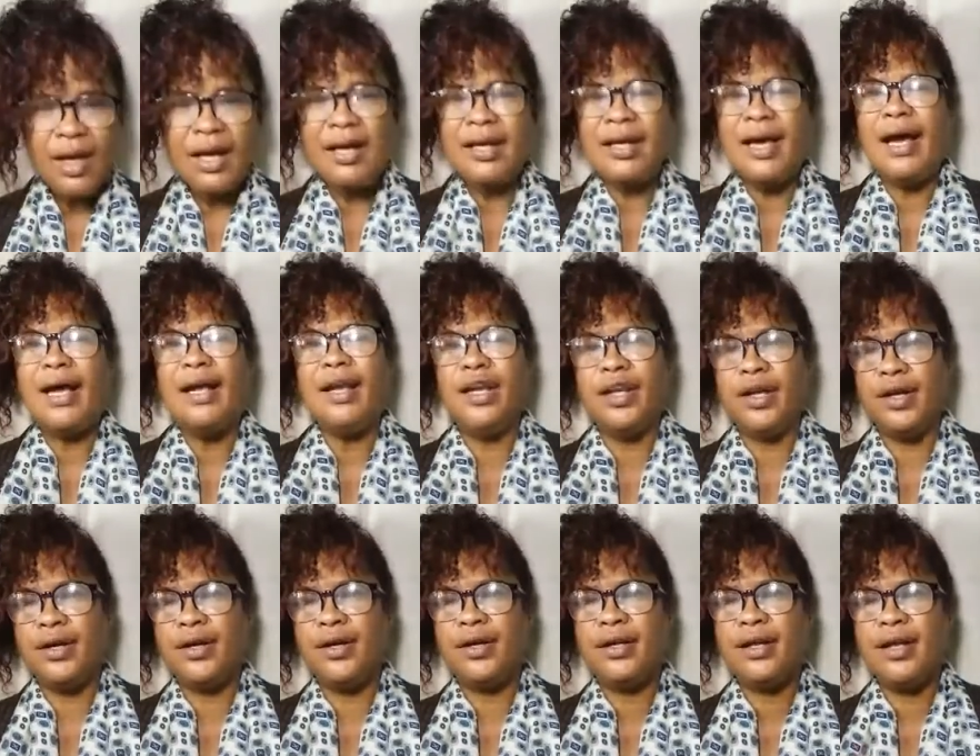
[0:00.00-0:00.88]
And I
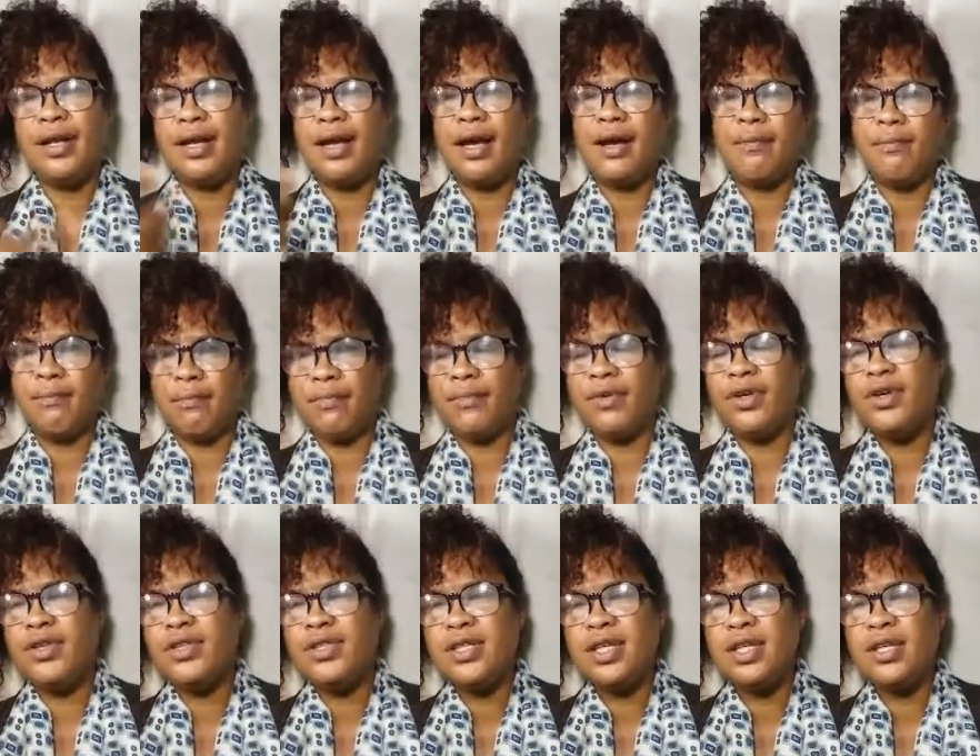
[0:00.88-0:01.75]
learned that I'm
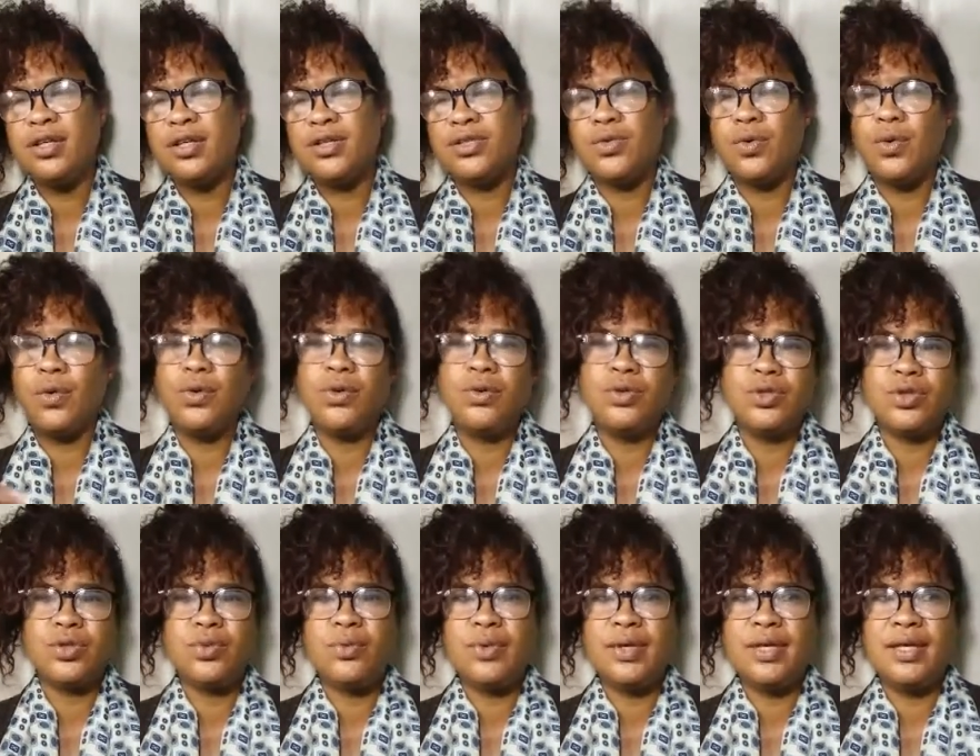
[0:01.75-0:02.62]
using those
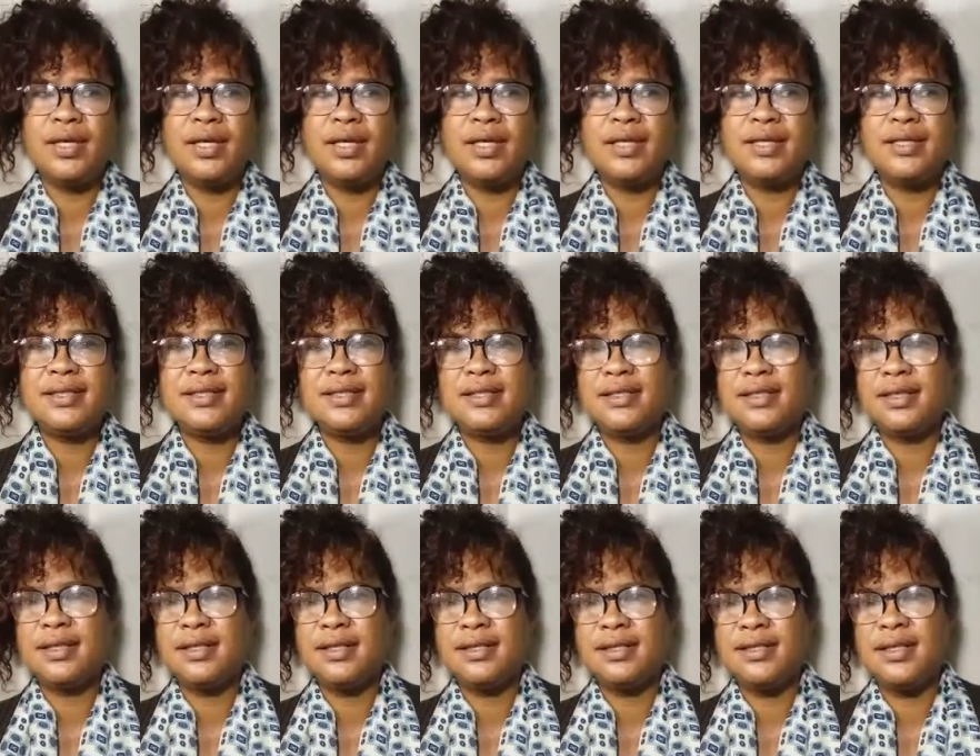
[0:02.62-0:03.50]
oils with these
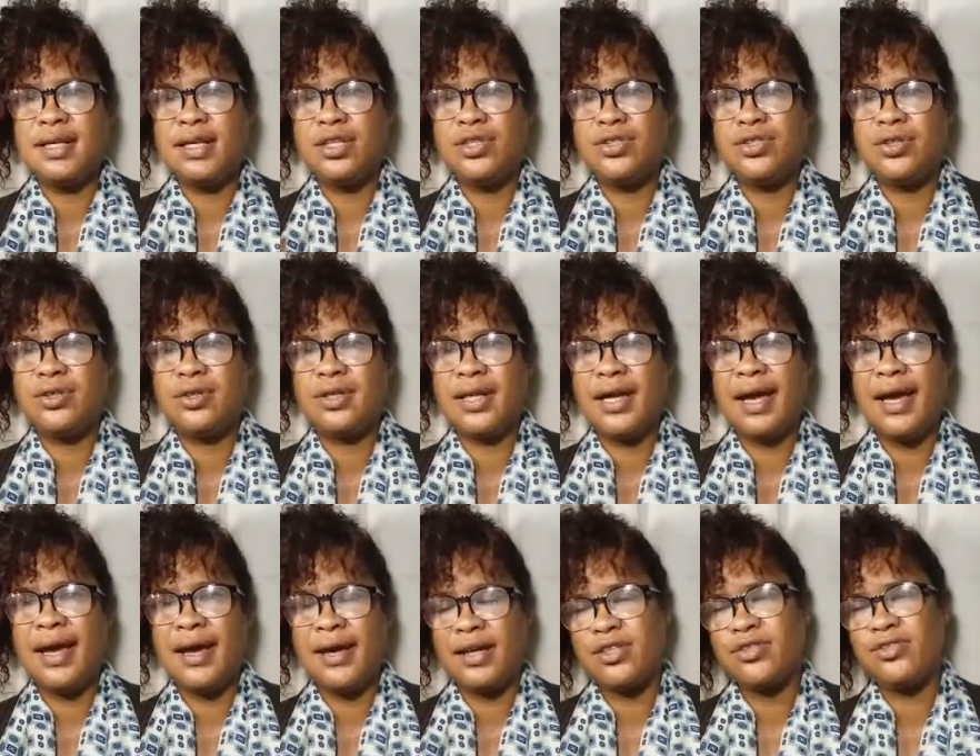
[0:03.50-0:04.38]
essential
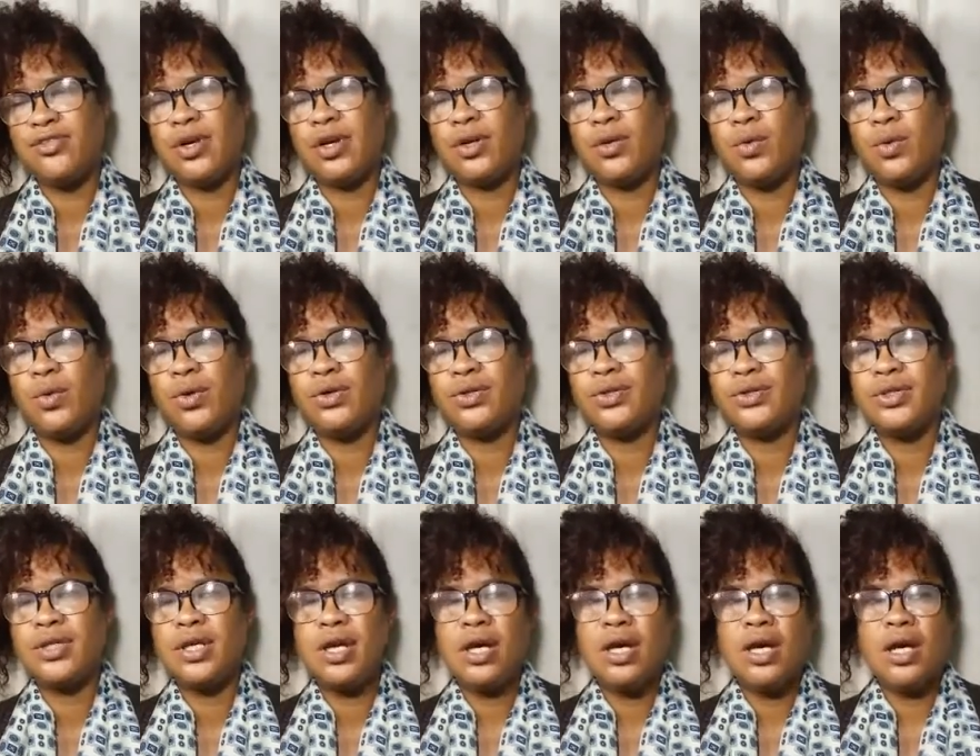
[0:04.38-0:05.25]
extract oils
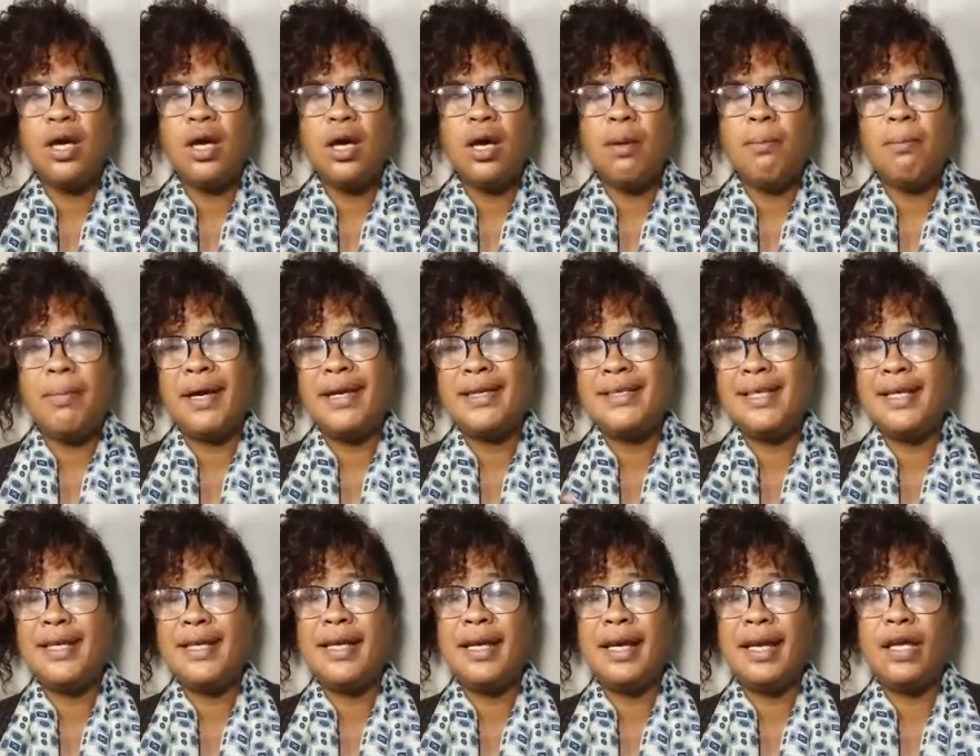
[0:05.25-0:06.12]

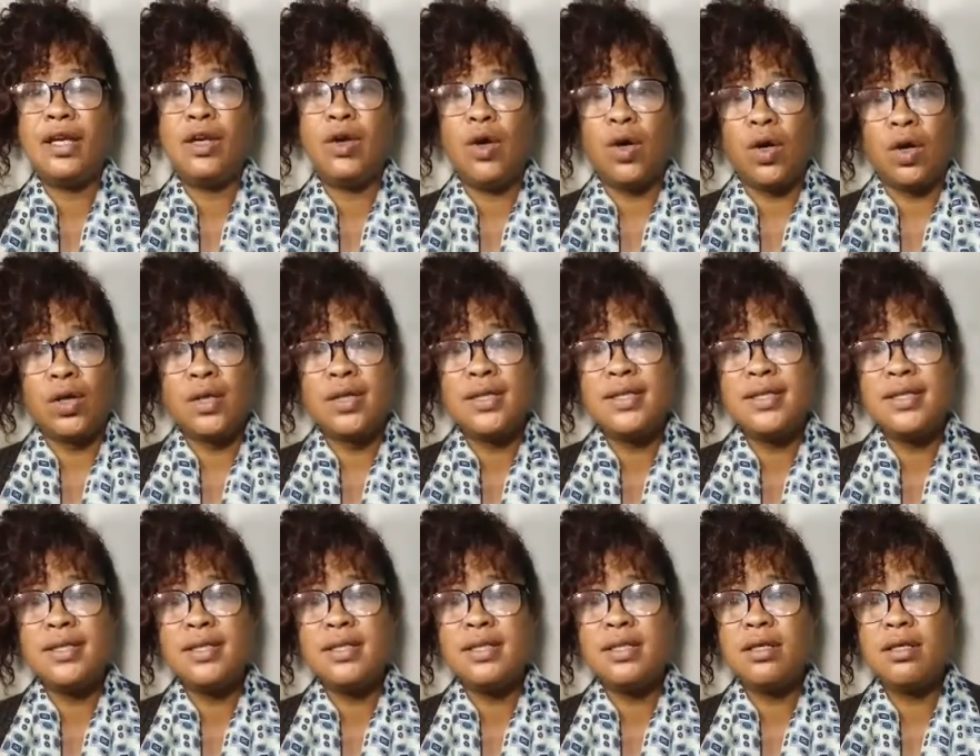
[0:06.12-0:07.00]
basically
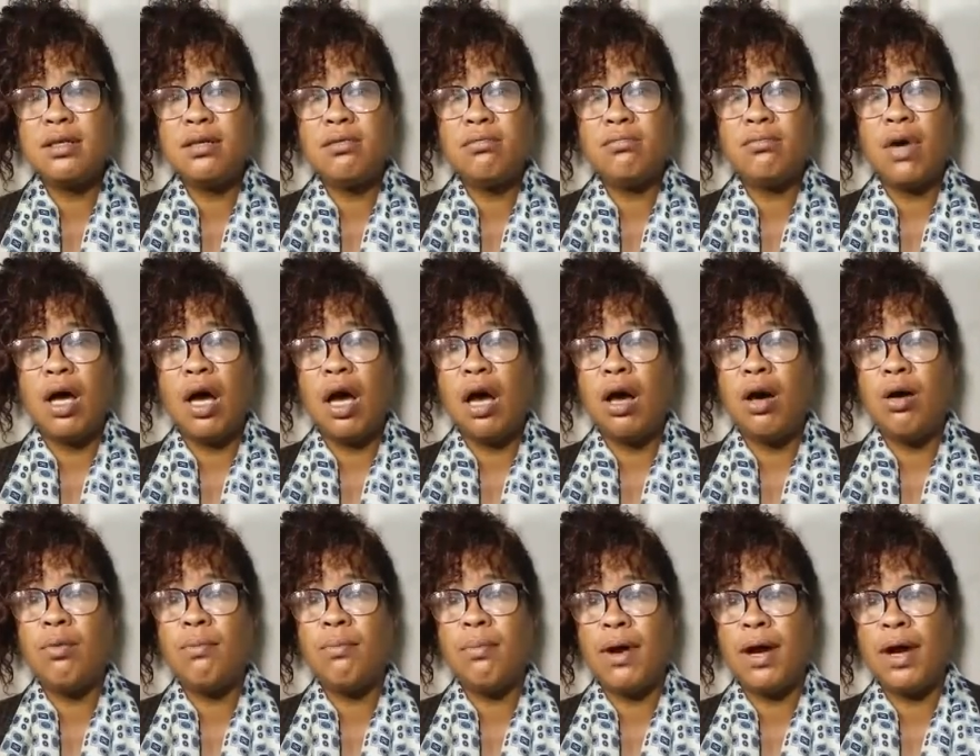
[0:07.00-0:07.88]
enhanced
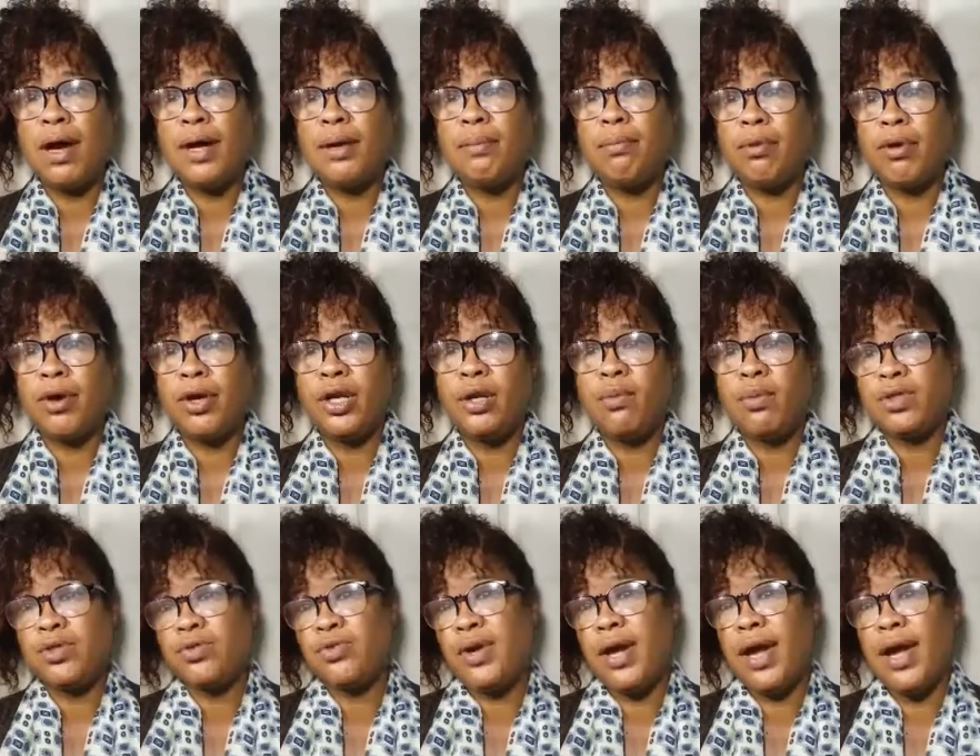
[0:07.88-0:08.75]
how my body
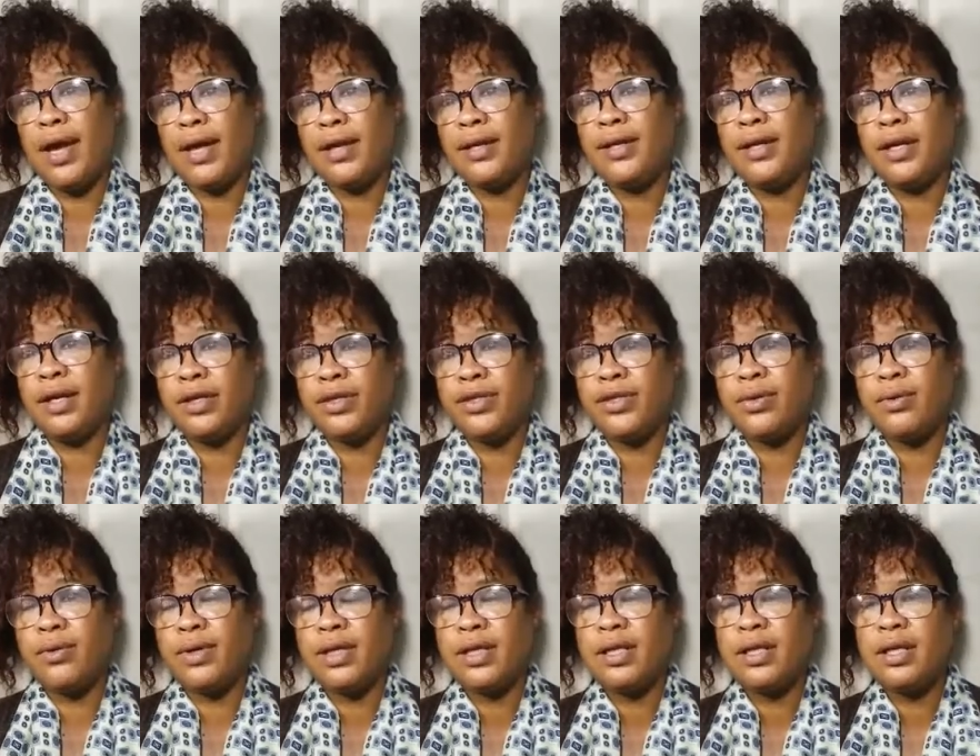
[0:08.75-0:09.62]
was reacting
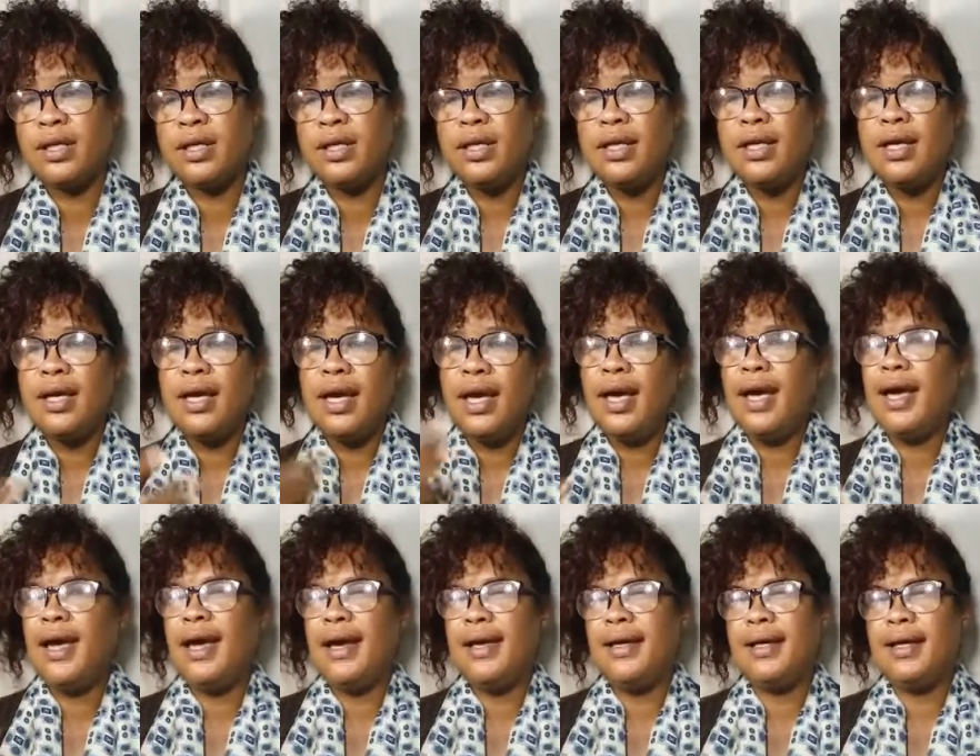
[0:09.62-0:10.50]
to it
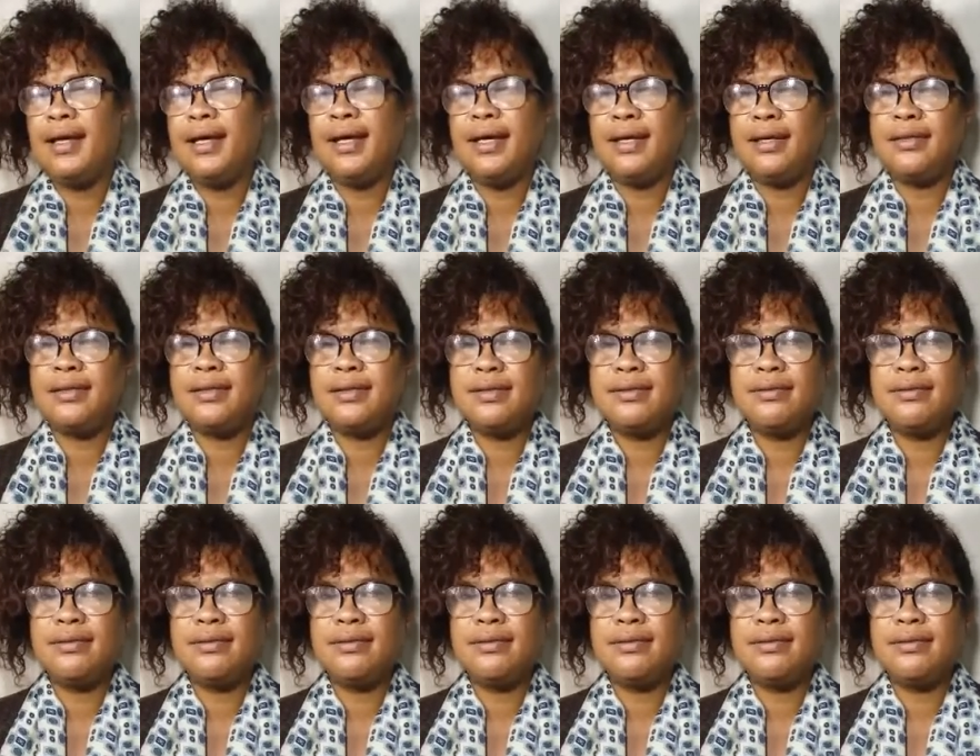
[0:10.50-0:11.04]
and it